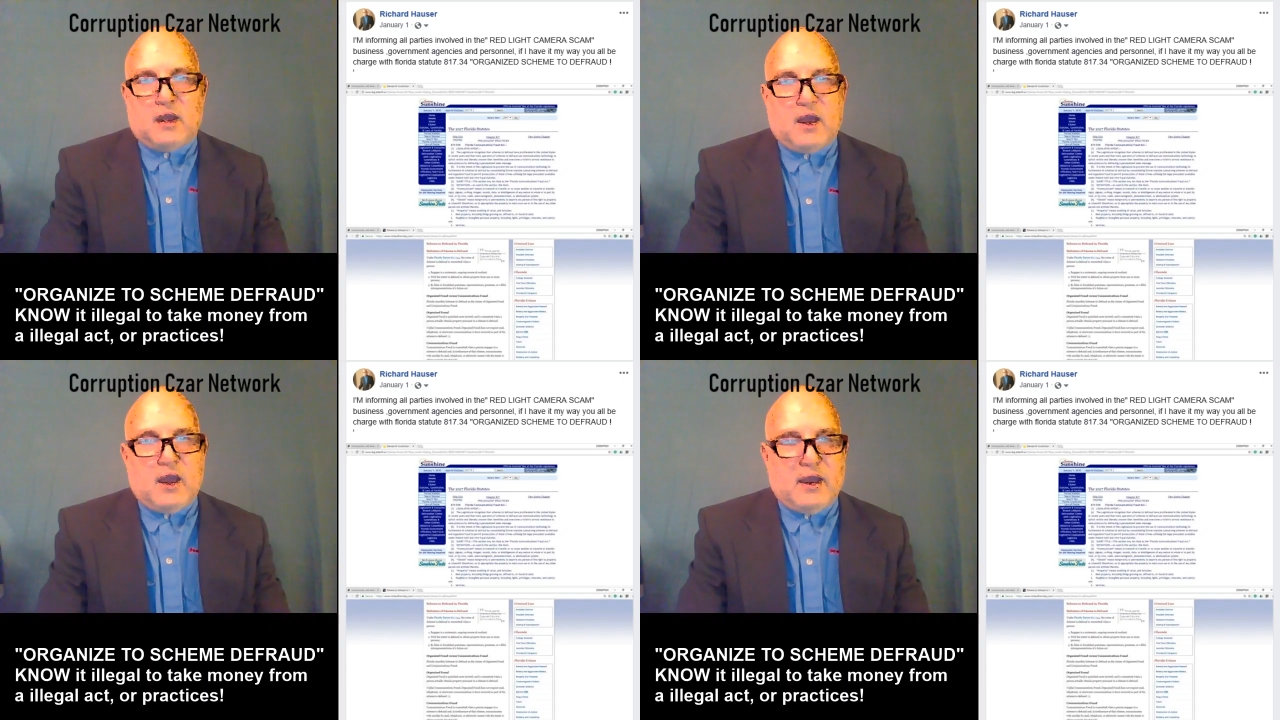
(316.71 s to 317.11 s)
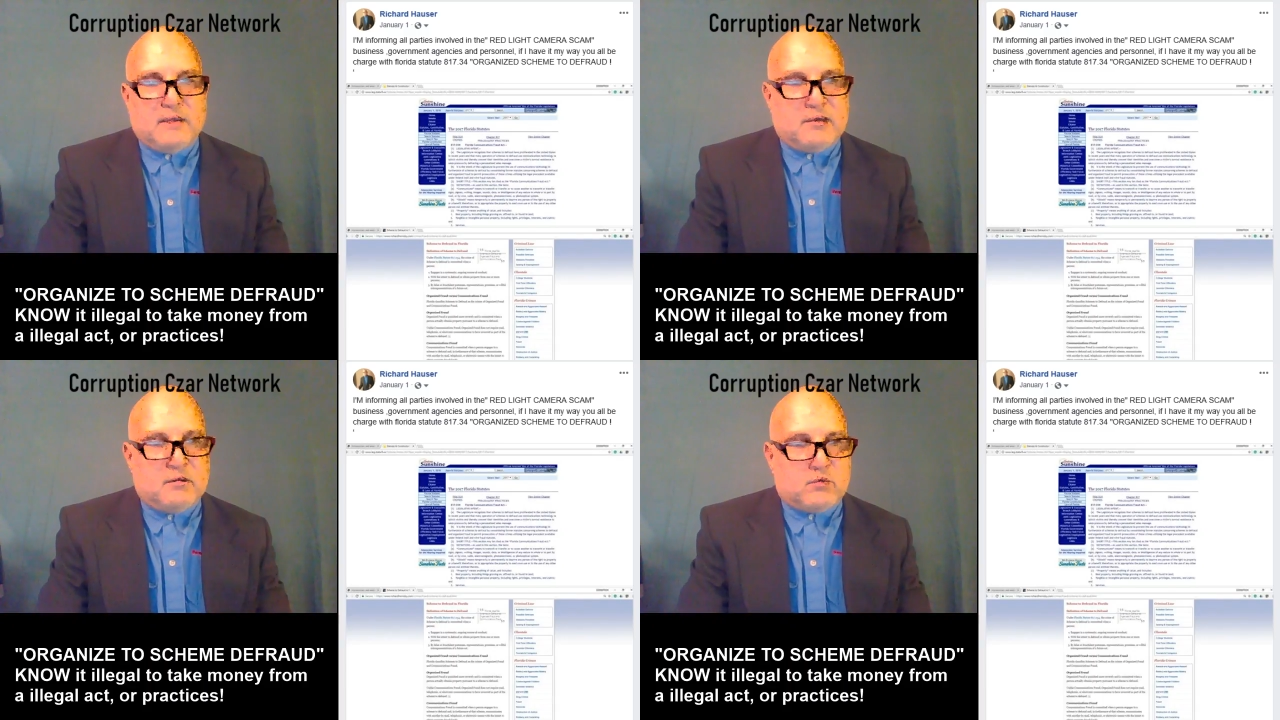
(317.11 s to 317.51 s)
I've
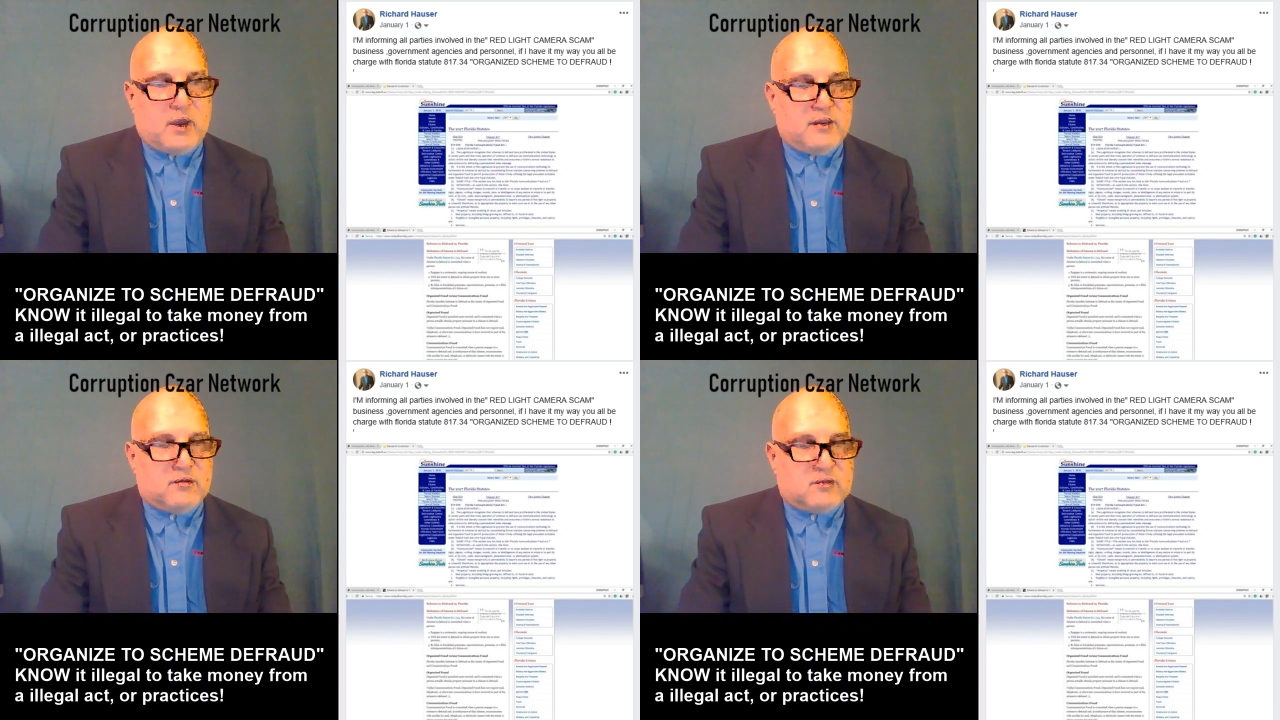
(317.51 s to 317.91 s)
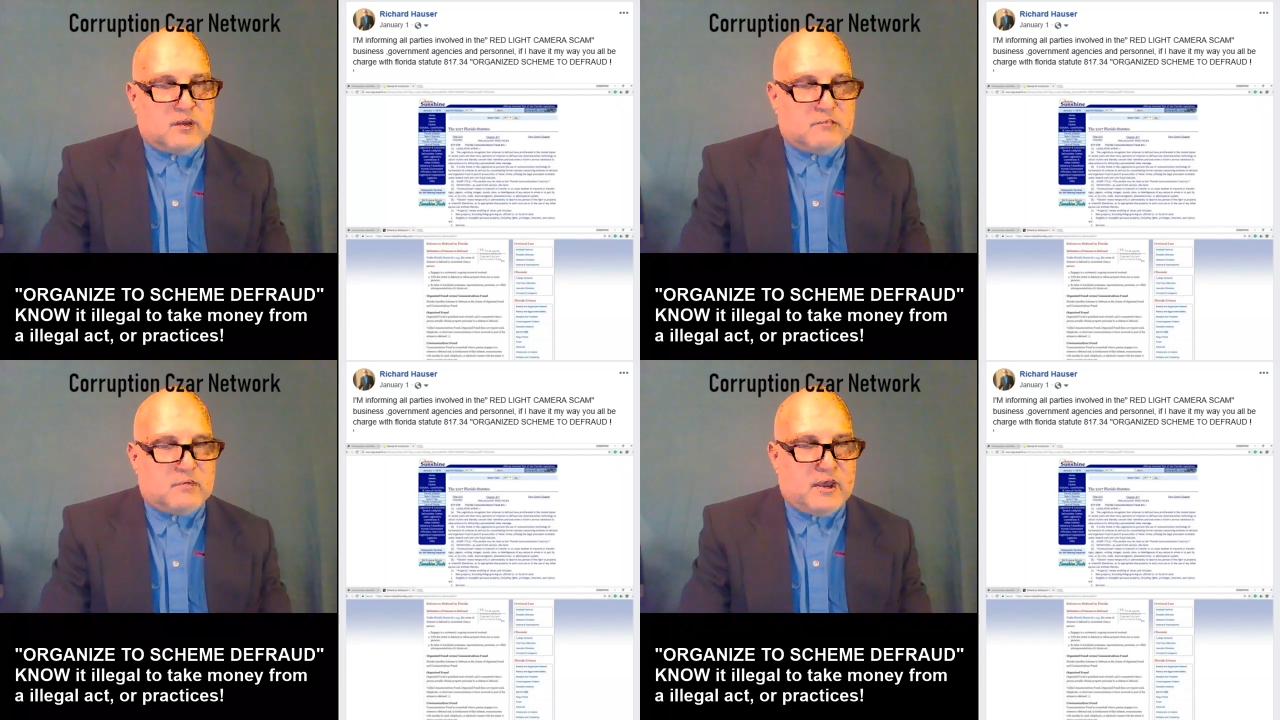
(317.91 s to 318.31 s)
been writing
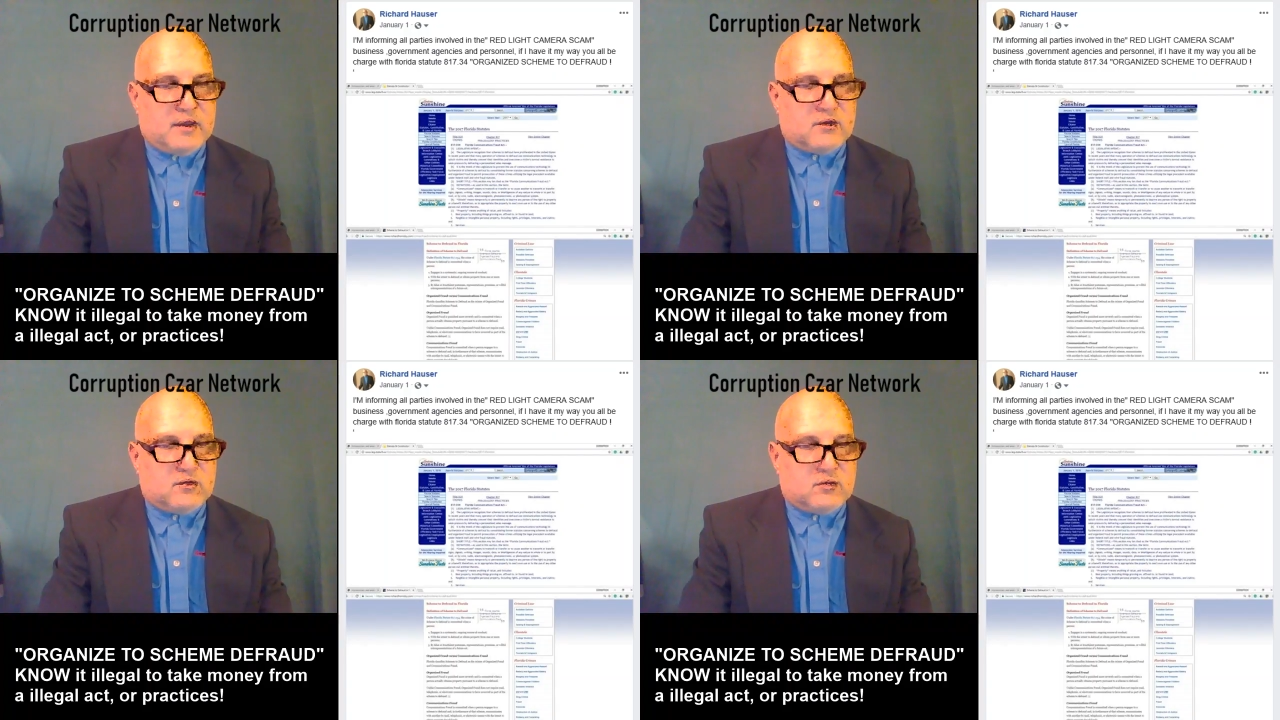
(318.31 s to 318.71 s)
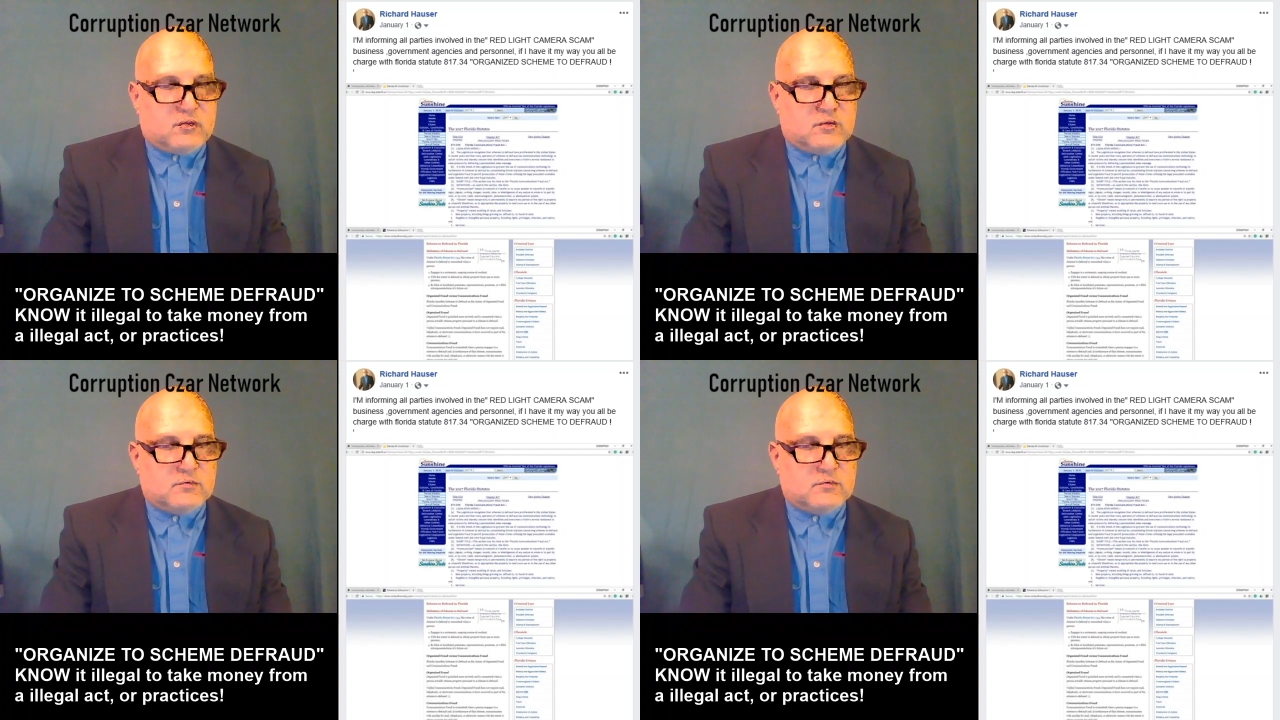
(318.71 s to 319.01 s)
some letters.